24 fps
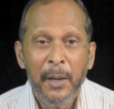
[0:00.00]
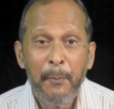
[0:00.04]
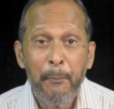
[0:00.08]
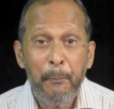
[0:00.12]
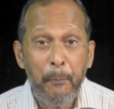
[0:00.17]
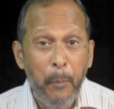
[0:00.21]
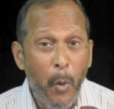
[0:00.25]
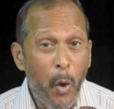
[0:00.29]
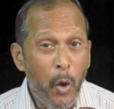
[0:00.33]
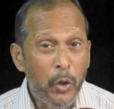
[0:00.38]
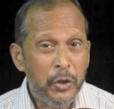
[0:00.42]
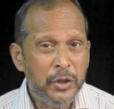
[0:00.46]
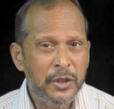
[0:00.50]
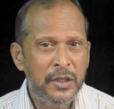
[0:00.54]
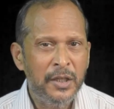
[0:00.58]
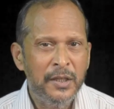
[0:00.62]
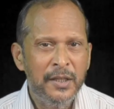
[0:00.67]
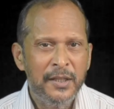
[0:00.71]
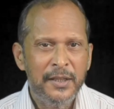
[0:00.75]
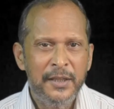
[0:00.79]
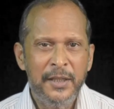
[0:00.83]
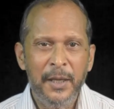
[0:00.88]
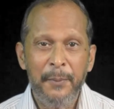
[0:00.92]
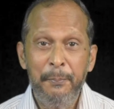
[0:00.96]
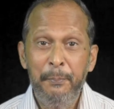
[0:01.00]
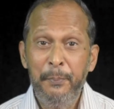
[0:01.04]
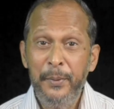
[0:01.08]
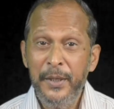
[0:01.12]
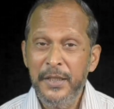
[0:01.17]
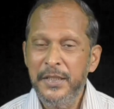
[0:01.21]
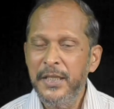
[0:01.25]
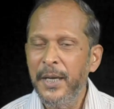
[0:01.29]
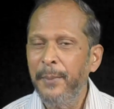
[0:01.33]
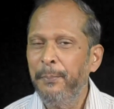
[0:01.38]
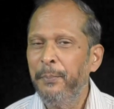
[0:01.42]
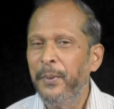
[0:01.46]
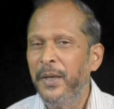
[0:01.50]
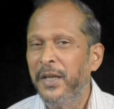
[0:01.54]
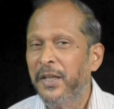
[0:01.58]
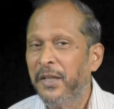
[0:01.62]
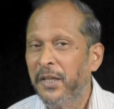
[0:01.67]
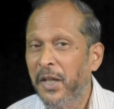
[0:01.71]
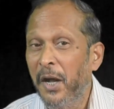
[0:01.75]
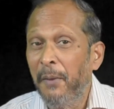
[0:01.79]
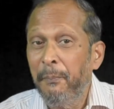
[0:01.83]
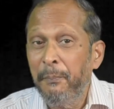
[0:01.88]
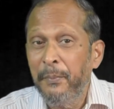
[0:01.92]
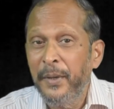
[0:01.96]
Both the
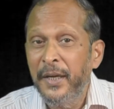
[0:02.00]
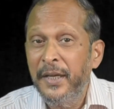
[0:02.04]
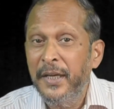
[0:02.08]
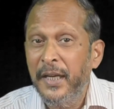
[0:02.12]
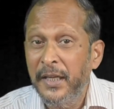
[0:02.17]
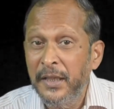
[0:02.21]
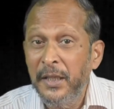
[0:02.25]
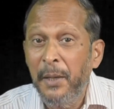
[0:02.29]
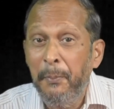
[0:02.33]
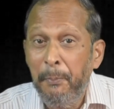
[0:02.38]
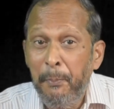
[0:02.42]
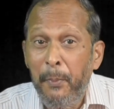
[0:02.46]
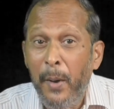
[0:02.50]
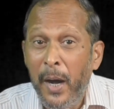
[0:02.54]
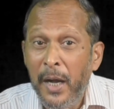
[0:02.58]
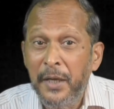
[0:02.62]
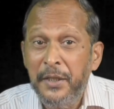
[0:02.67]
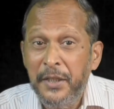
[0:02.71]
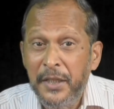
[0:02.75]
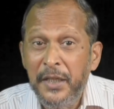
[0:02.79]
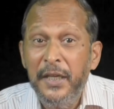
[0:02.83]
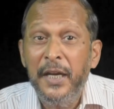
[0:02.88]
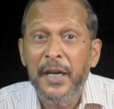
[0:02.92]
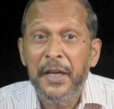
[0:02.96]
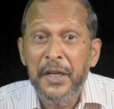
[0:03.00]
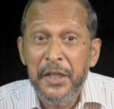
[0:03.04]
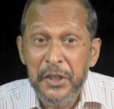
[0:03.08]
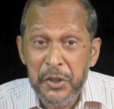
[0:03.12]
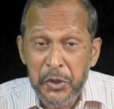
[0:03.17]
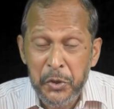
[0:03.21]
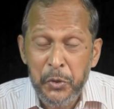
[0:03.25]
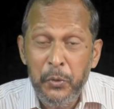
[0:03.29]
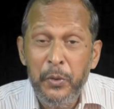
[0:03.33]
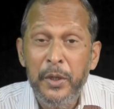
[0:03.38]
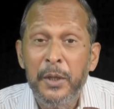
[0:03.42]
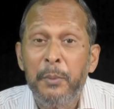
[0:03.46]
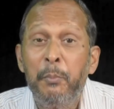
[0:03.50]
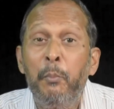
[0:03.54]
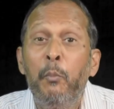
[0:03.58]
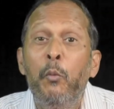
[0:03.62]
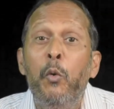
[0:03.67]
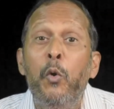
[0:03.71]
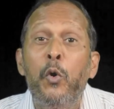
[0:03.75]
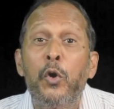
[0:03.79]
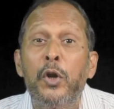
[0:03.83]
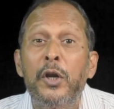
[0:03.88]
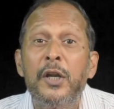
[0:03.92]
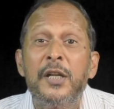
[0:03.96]
BJP government and the party are issuing
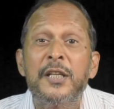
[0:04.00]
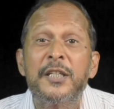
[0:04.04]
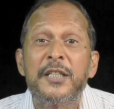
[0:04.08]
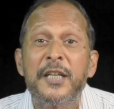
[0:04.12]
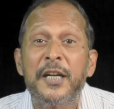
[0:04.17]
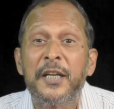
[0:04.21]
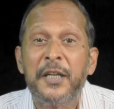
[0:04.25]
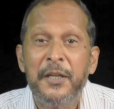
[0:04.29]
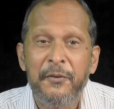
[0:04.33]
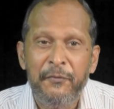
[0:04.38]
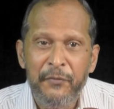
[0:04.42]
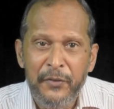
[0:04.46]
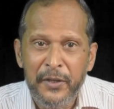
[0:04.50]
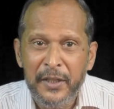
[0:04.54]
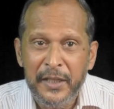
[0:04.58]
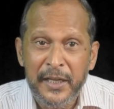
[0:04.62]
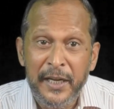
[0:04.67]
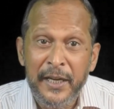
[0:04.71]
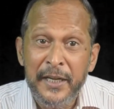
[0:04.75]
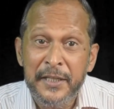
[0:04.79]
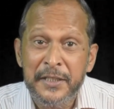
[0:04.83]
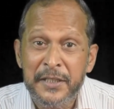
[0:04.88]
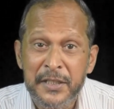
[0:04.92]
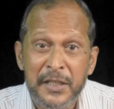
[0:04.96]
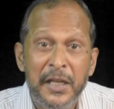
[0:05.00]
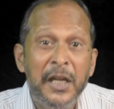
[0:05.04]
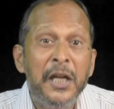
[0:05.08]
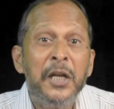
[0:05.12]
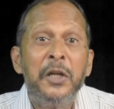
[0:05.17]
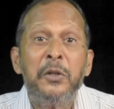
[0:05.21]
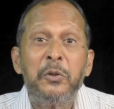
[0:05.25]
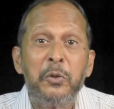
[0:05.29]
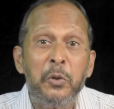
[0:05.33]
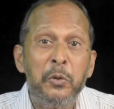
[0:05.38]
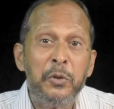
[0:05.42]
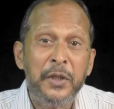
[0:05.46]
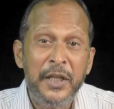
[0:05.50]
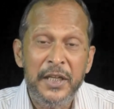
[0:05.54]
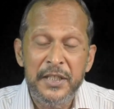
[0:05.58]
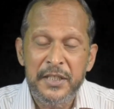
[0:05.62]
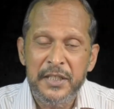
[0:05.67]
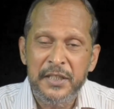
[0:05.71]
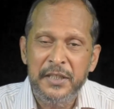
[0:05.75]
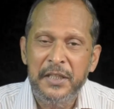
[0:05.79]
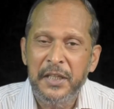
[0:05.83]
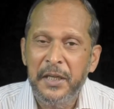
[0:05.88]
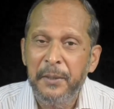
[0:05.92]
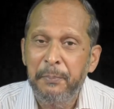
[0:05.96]
moral certificates to
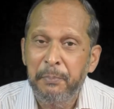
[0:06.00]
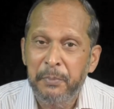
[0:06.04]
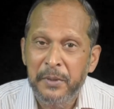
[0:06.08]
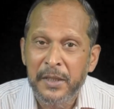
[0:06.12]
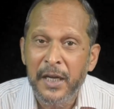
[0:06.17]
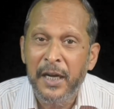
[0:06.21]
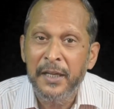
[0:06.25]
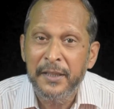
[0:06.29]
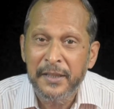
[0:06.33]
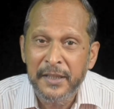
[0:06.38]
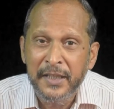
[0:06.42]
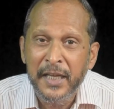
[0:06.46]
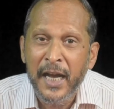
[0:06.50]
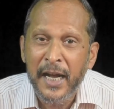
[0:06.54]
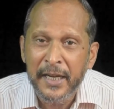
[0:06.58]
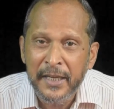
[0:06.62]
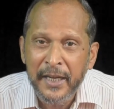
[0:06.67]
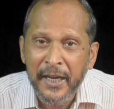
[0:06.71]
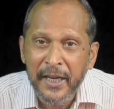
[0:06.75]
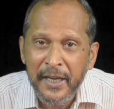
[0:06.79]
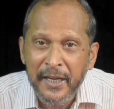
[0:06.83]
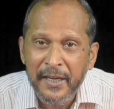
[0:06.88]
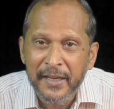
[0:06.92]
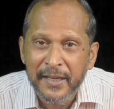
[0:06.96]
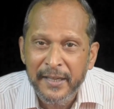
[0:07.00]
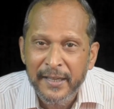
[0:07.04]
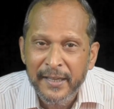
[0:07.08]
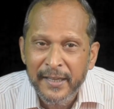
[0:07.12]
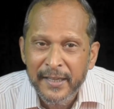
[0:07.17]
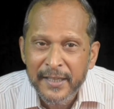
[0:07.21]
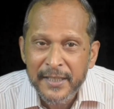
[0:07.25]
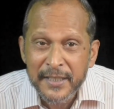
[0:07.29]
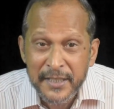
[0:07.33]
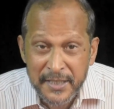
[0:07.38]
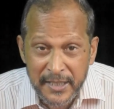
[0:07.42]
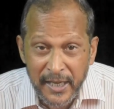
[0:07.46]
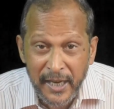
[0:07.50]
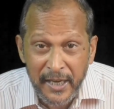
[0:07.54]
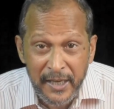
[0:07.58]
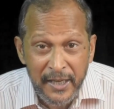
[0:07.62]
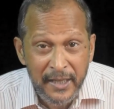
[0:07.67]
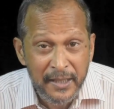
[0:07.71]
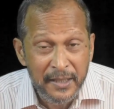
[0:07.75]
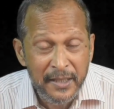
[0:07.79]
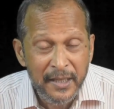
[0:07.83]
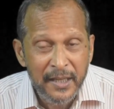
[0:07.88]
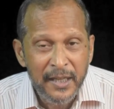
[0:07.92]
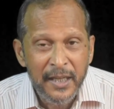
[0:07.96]
this Tripta Tyaji,
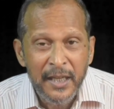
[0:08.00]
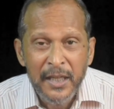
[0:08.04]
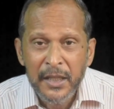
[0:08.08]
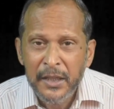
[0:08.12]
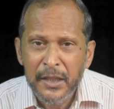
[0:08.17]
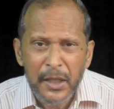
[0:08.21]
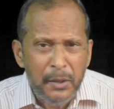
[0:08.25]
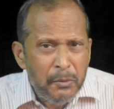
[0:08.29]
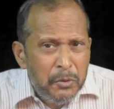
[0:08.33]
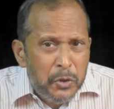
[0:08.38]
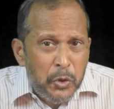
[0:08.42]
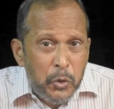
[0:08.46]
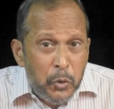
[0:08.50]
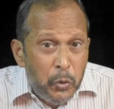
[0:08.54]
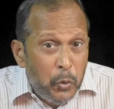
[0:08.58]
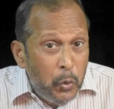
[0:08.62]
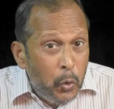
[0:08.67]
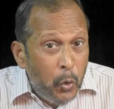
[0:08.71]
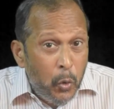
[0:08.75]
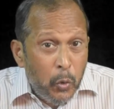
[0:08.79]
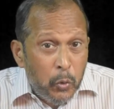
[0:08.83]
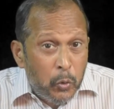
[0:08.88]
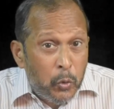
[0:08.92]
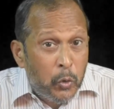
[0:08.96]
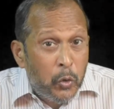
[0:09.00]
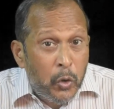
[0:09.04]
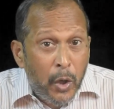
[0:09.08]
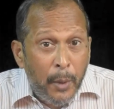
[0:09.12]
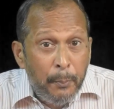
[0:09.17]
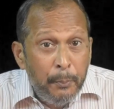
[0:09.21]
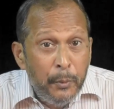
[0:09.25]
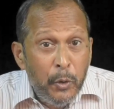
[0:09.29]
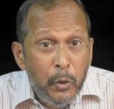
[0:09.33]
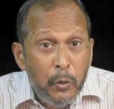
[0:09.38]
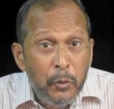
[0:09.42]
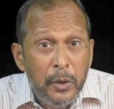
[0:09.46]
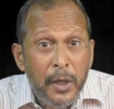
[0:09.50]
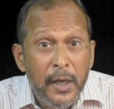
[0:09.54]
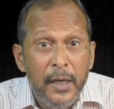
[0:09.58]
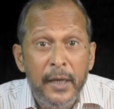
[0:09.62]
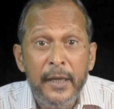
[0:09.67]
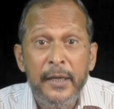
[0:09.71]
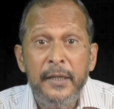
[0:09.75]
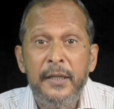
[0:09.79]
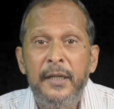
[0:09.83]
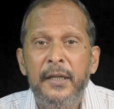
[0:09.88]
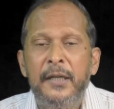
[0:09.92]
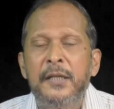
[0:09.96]
saying there was no
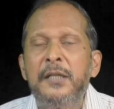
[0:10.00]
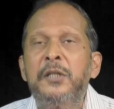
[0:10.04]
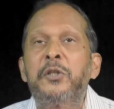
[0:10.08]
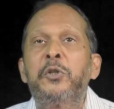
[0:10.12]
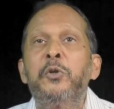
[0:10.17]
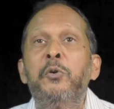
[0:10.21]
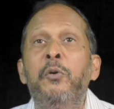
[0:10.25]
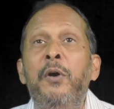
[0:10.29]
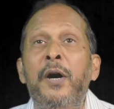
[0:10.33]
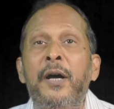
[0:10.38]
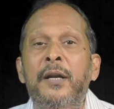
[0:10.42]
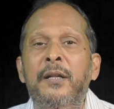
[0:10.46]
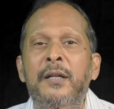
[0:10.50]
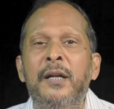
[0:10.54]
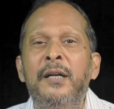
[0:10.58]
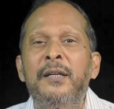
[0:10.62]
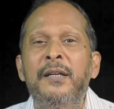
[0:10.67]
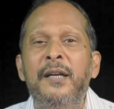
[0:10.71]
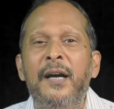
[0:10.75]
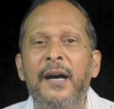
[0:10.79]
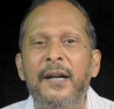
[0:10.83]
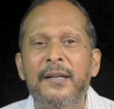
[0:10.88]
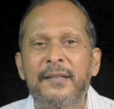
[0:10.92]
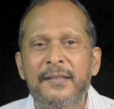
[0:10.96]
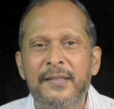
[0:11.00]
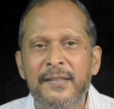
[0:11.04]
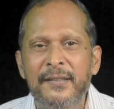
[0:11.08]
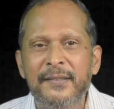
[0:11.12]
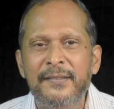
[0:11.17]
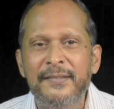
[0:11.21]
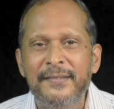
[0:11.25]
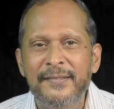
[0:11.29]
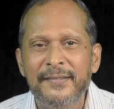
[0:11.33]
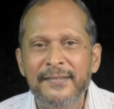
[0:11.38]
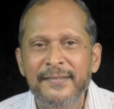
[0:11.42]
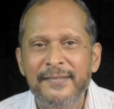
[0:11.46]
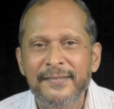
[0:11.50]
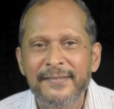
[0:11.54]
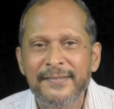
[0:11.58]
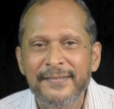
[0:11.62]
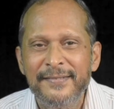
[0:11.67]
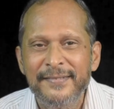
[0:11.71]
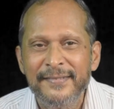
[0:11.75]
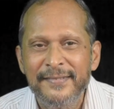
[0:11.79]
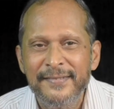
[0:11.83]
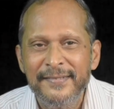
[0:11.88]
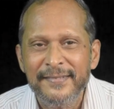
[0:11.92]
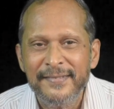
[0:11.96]
communal angle to her conduct.
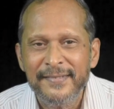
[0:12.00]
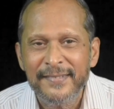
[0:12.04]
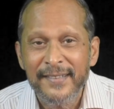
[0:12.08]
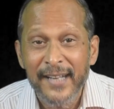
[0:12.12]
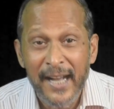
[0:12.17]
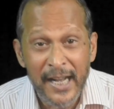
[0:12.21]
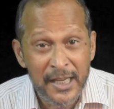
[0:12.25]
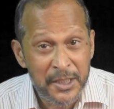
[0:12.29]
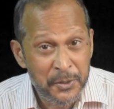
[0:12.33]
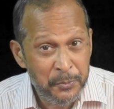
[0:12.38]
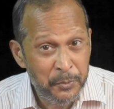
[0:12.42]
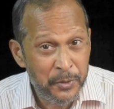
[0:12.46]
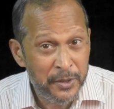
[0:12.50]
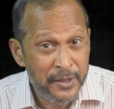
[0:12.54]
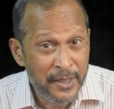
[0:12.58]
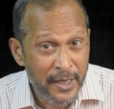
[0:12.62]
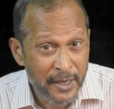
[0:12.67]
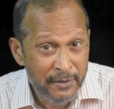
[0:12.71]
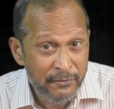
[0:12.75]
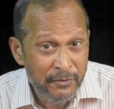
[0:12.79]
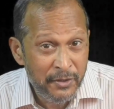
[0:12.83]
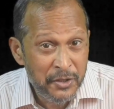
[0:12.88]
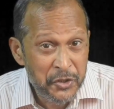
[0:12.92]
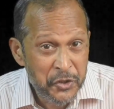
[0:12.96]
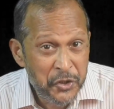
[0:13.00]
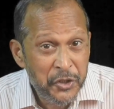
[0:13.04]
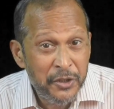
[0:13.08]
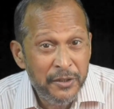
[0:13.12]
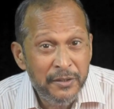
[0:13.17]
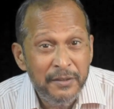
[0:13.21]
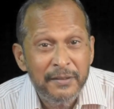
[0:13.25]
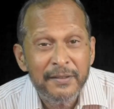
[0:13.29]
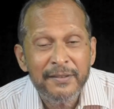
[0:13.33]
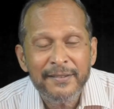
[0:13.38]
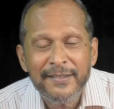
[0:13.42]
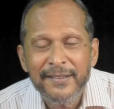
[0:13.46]
As per their version,